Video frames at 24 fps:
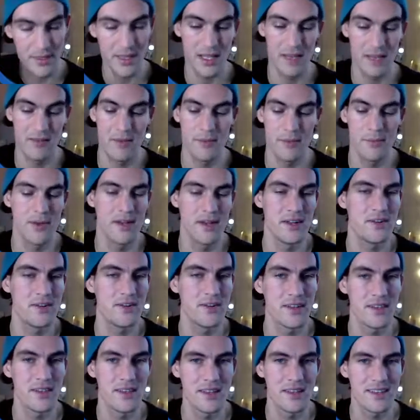even better
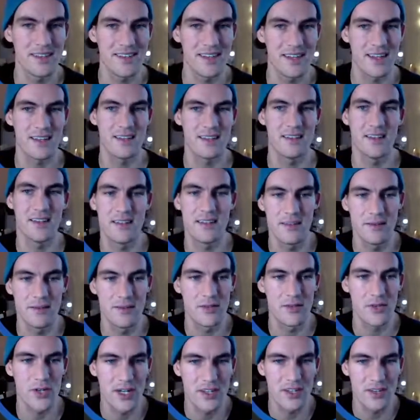at this and then
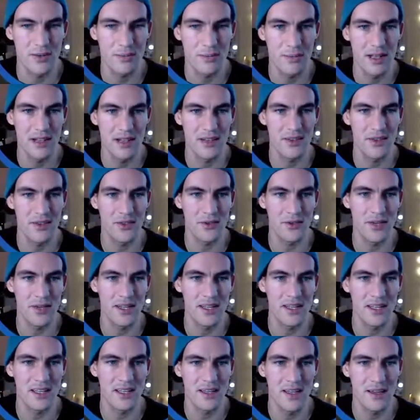try to build a
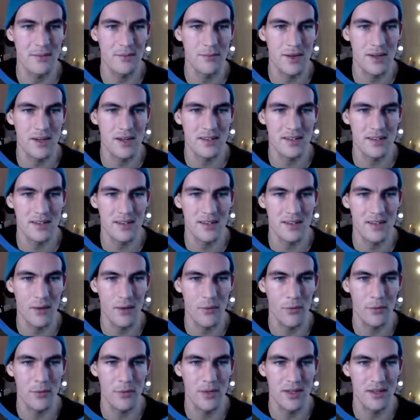3D game. I think that
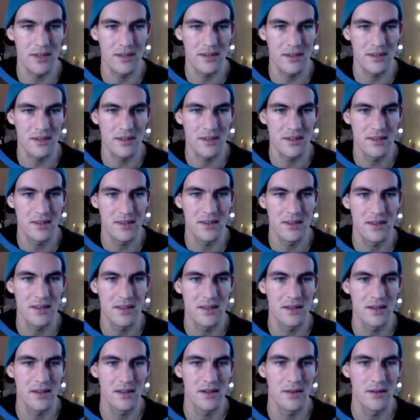would be a
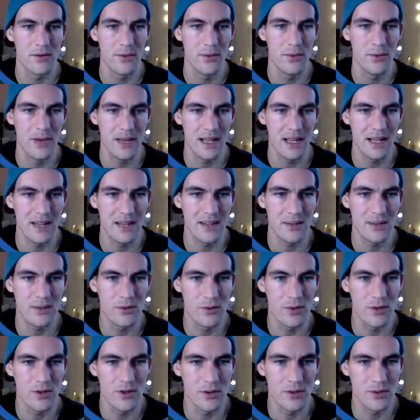really
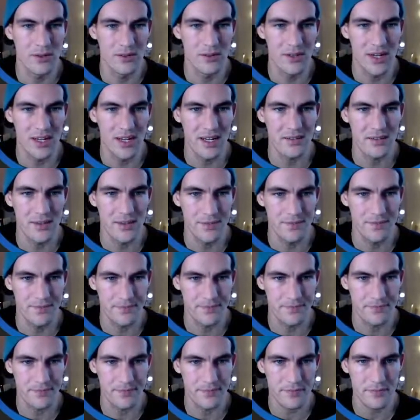cool goal to have.
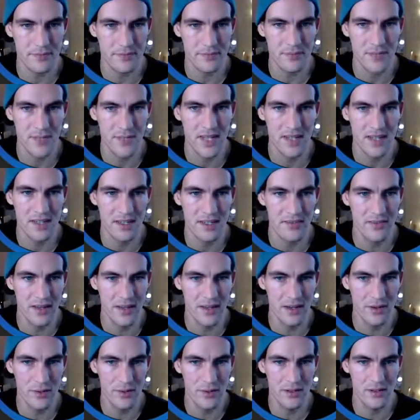And if
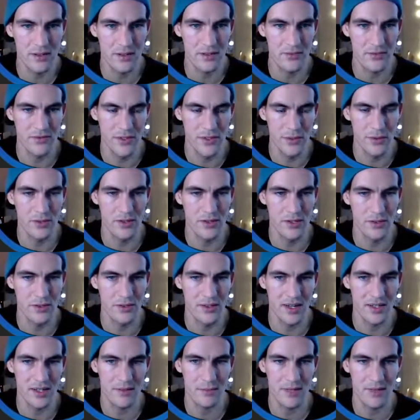any one of you do
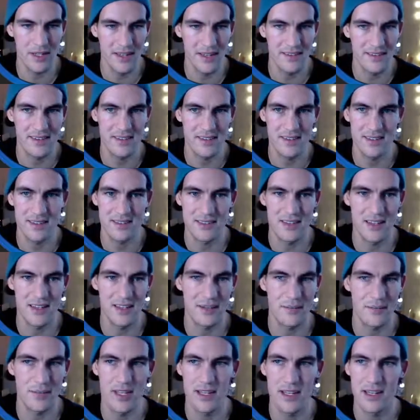that, please
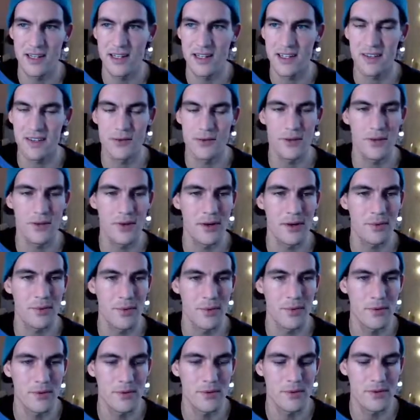send me a link to the
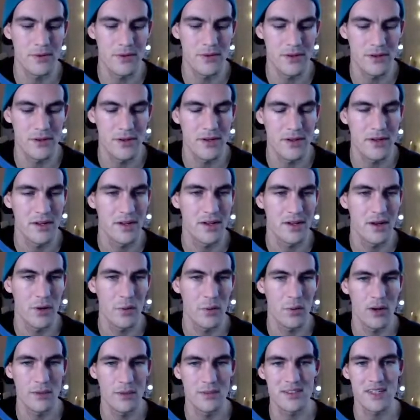repo or a
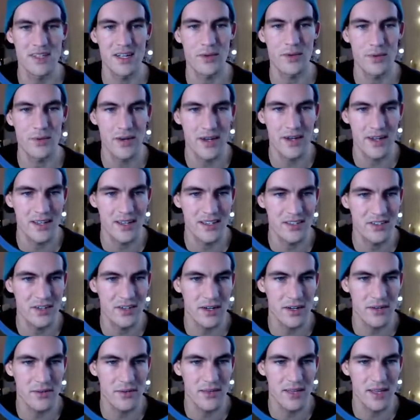website where I can
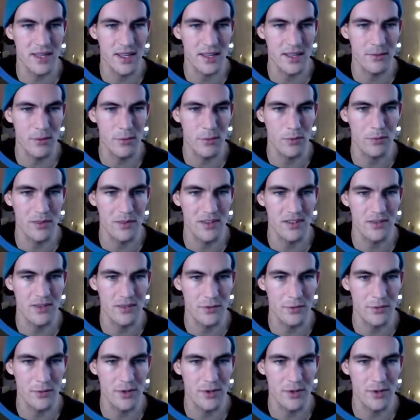try out the game. It would be super